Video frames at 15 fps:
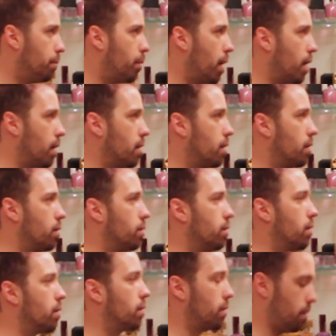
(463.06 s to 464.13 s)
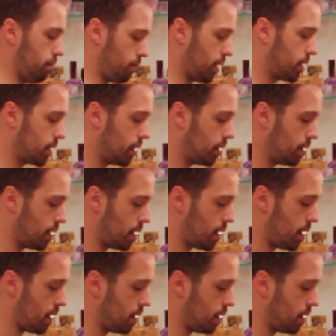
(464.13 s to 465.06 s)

But my skin